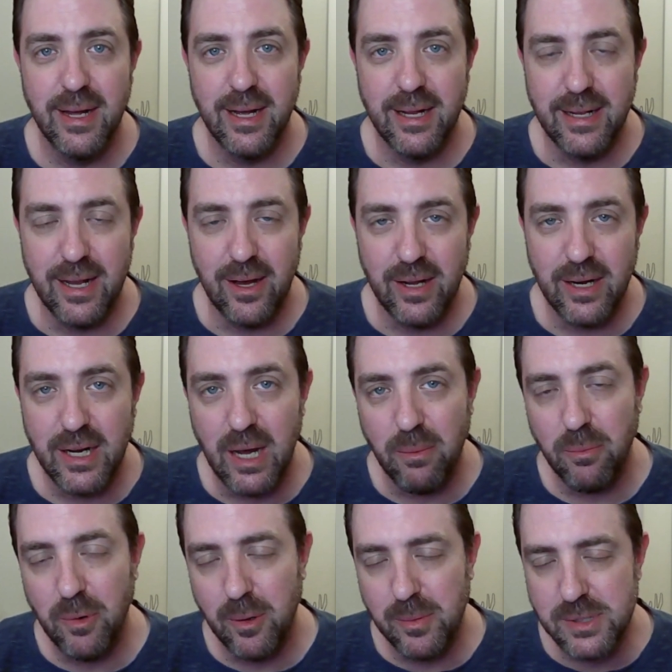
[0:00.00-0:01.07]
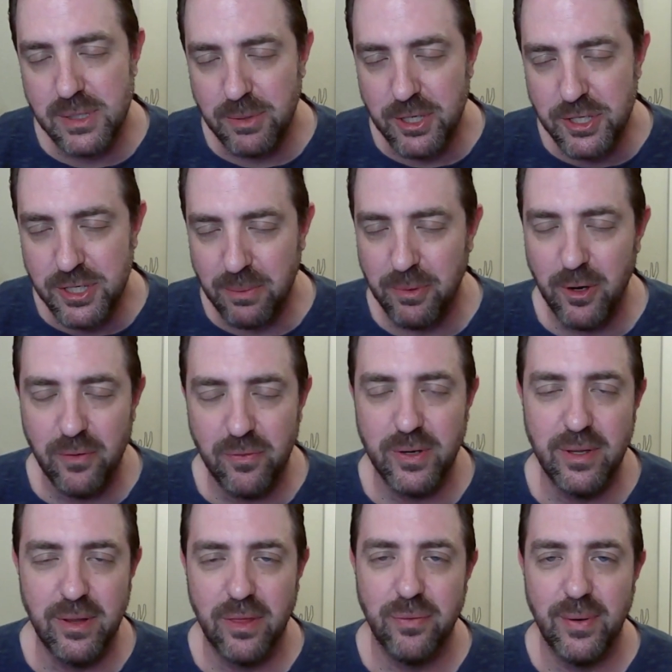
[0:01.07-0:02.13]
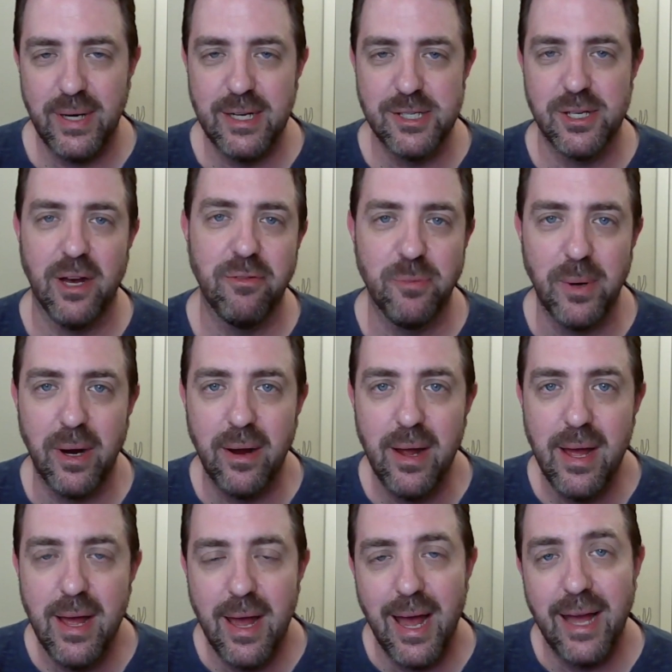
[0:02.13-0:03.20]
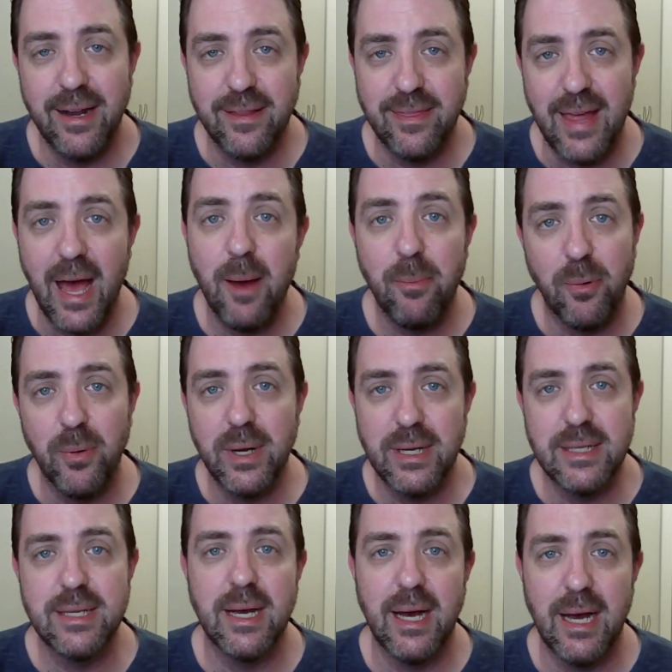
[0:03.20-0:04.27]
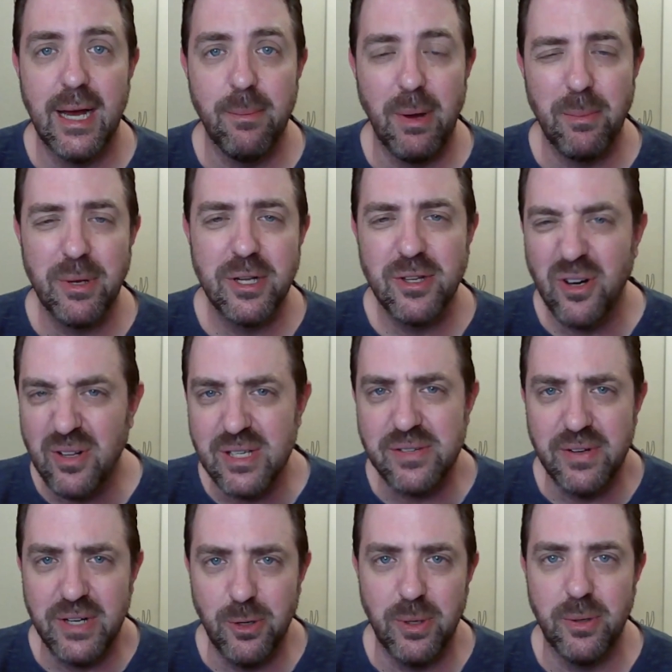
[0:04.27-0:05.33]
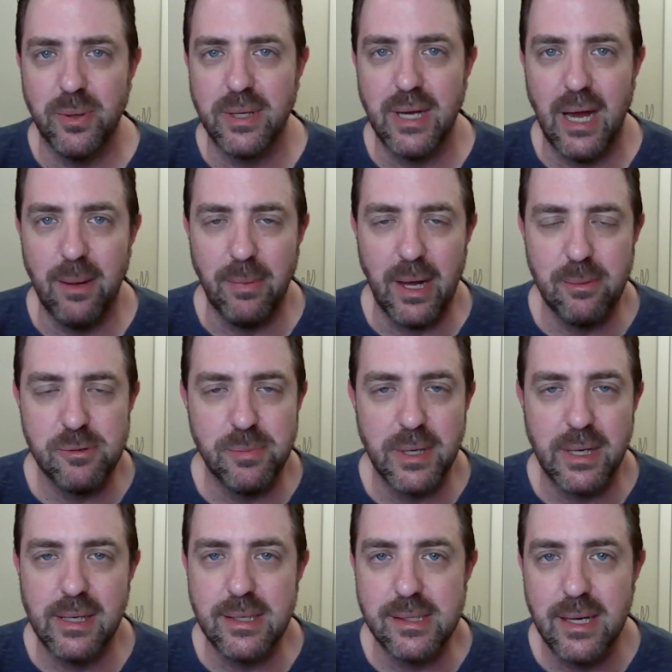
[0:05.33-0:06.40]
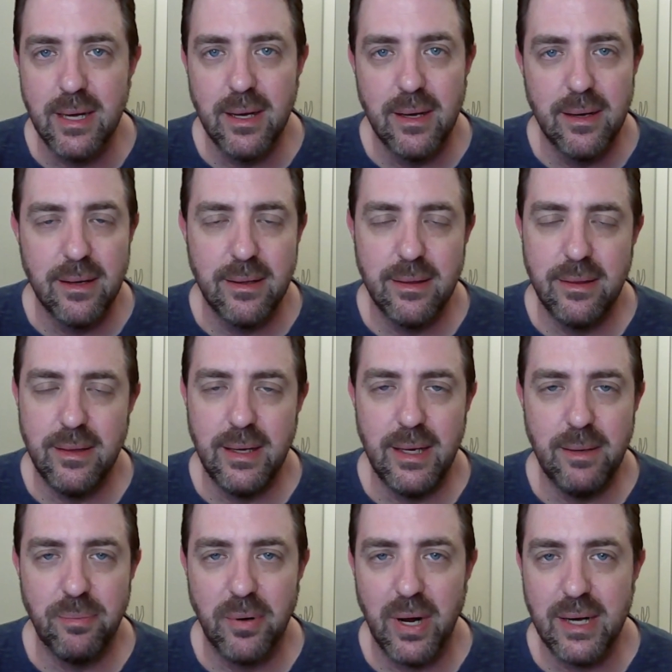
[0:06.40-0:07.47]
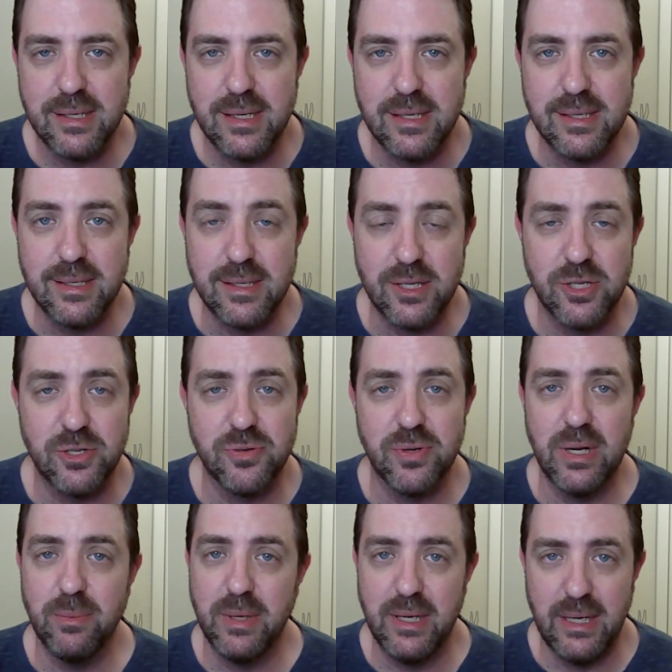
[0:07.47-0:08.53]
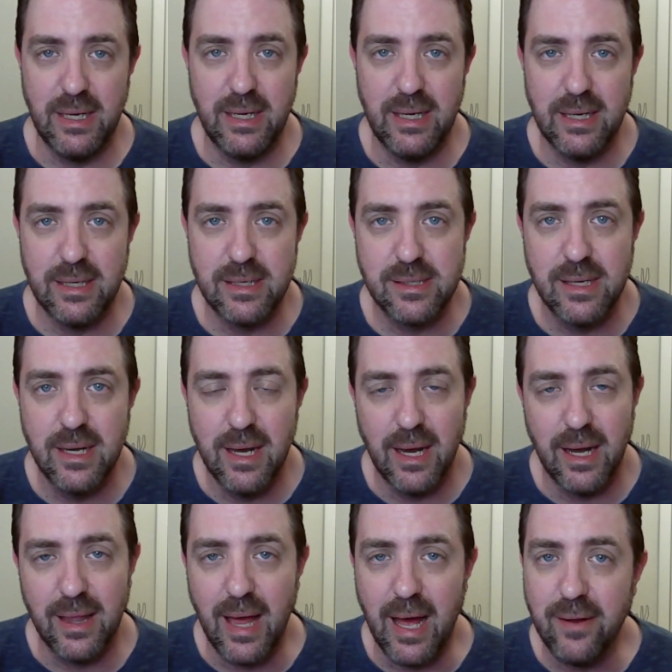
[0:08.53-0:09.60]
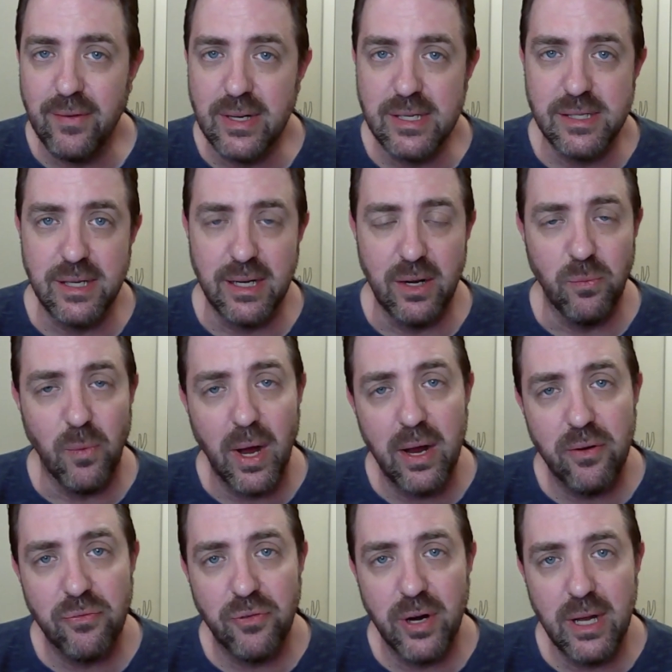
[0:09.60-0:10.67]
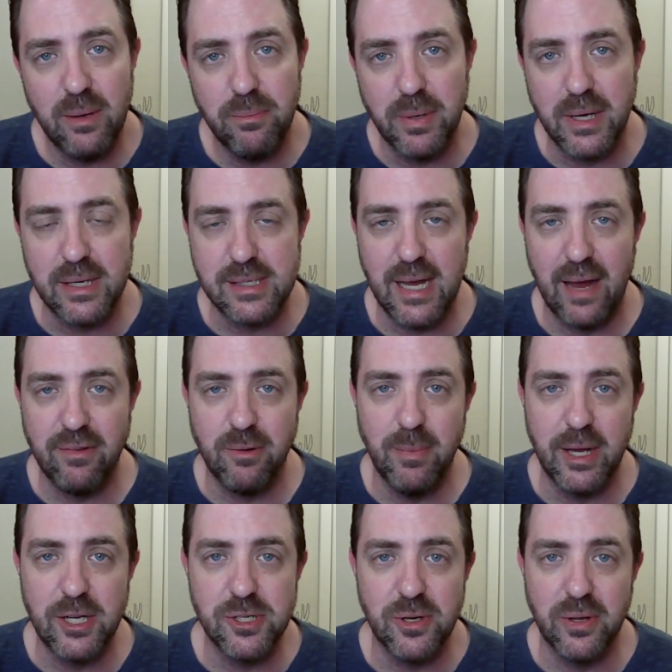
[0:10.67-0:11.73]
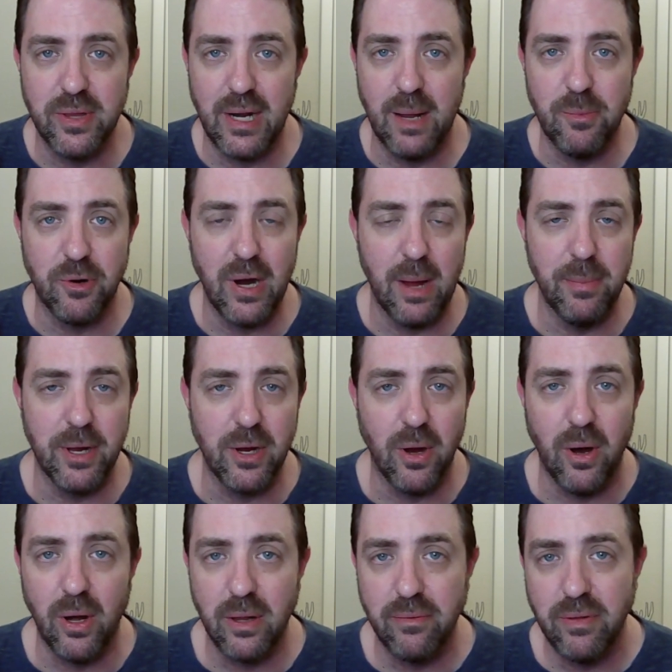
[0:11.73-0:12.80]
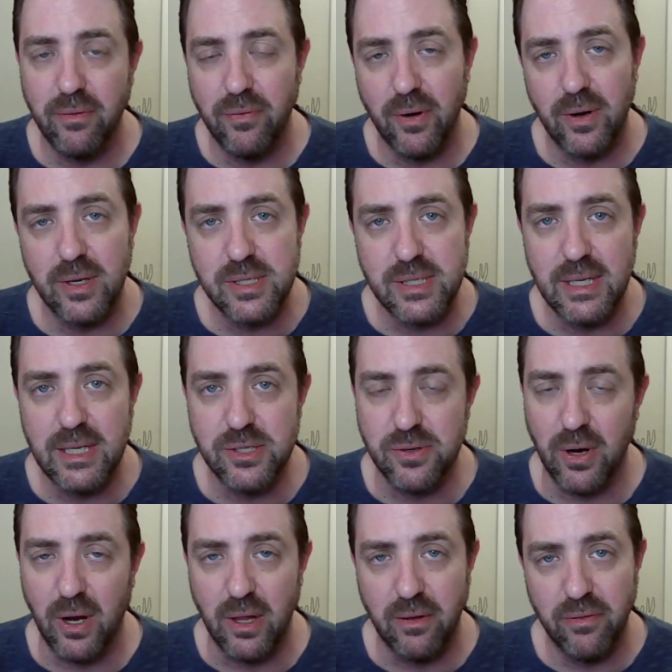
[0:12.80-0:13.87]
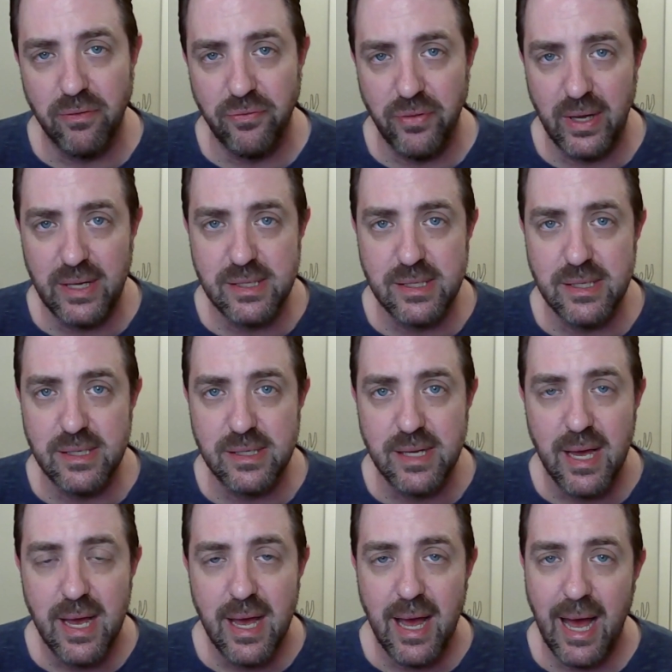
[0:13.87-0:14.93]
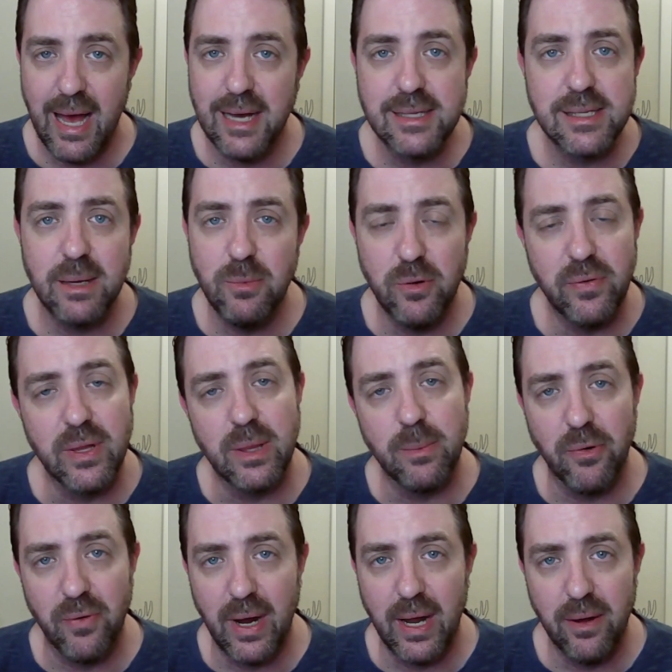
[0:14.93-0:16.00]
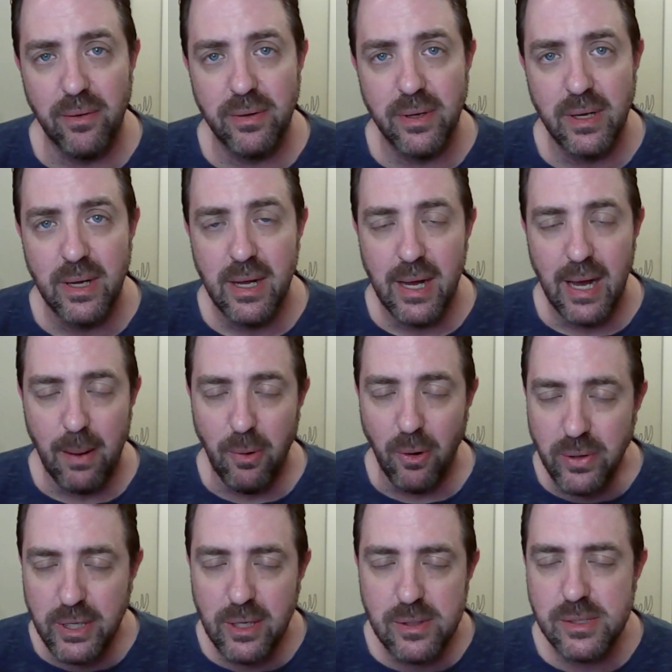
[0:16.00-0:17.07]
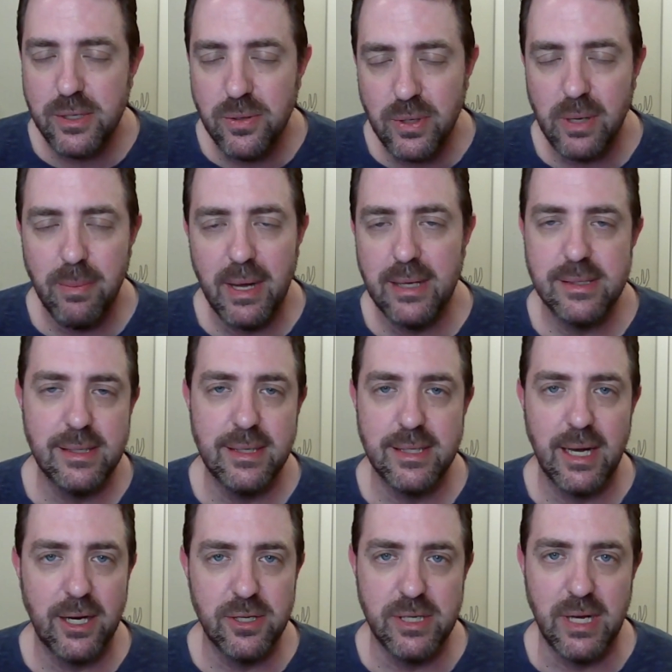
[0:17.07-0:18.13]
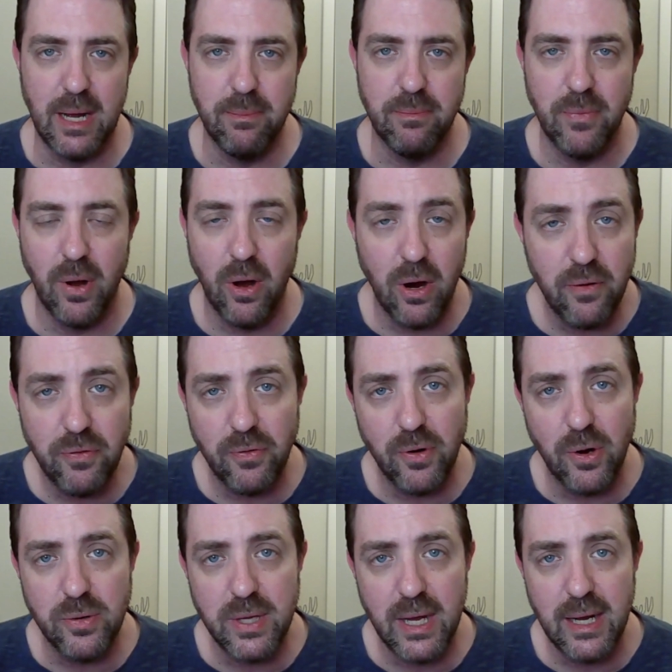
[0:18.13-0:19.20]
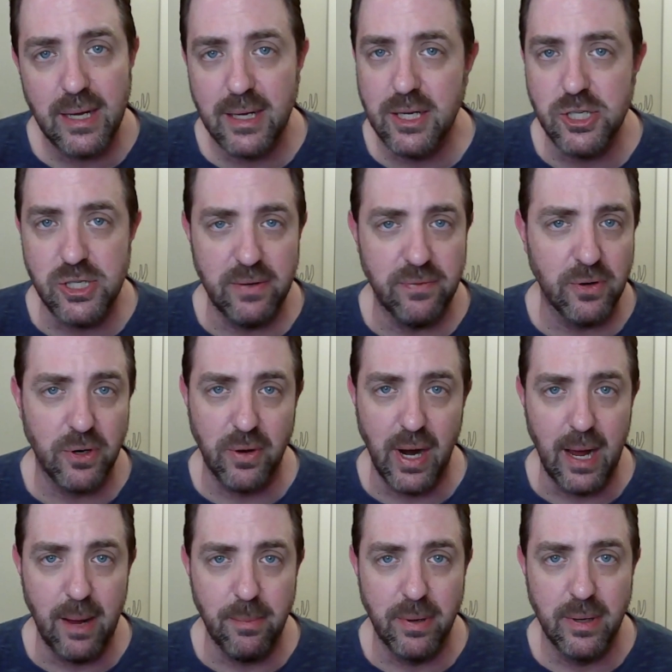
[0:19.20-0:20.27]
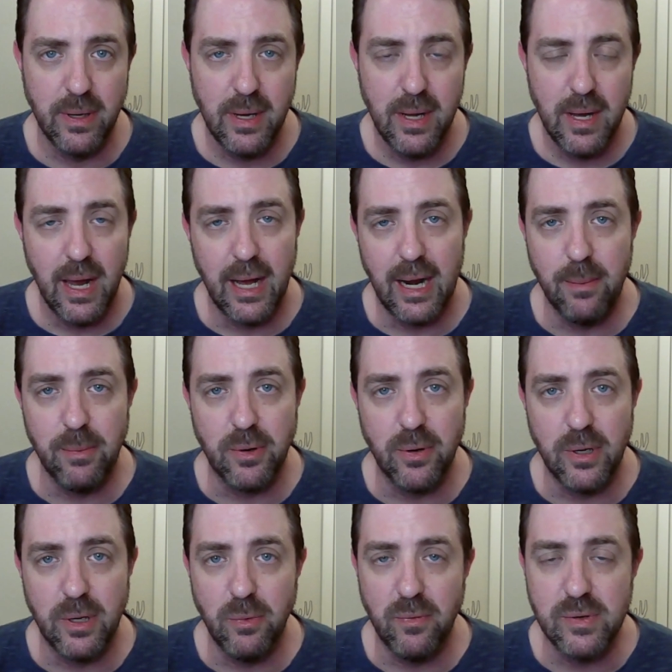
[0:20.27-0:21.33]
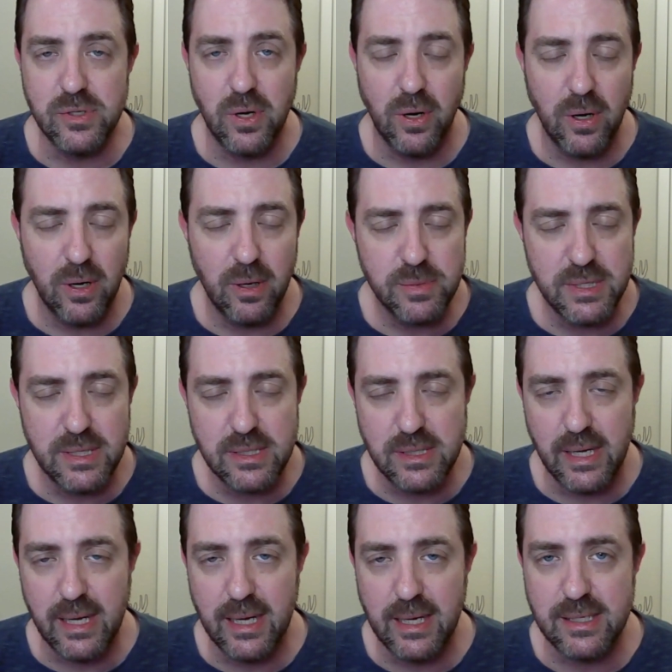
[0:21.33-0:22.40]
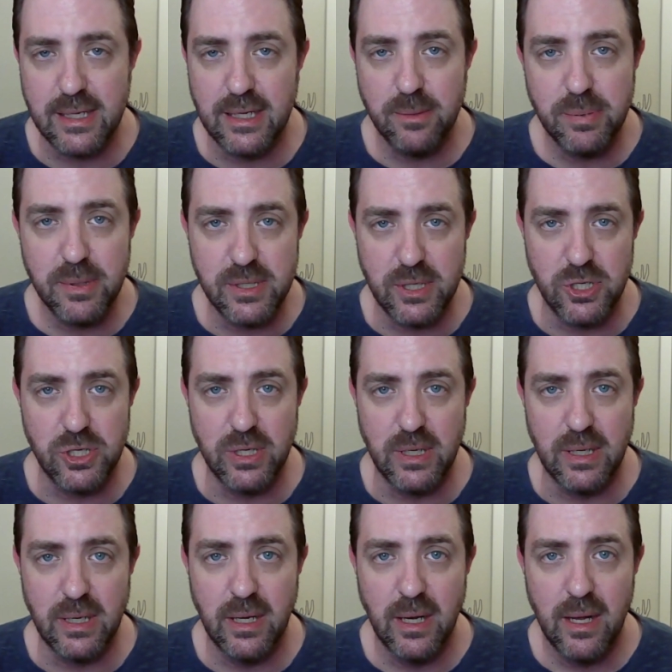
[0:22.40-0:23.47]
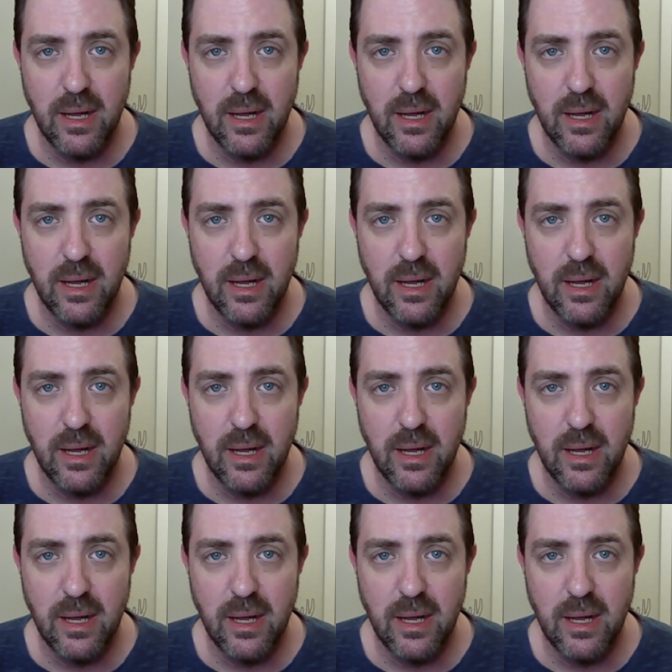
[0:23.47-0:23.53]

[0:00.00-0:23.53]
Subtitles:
Now, in a couple moments, I'm going to jump over to the 3D software. And at that point in time, I'm going to turn this video into a time lapse because the process is extremely tedious. A lot of it is done in wireframe because I have to make sure that I'm grabbing all of the vertices or all of the faces as I'm moving them around. I'm only using two commands the entire time. R for rotate and G for grab. And I'm going to move his arms and his legs into position.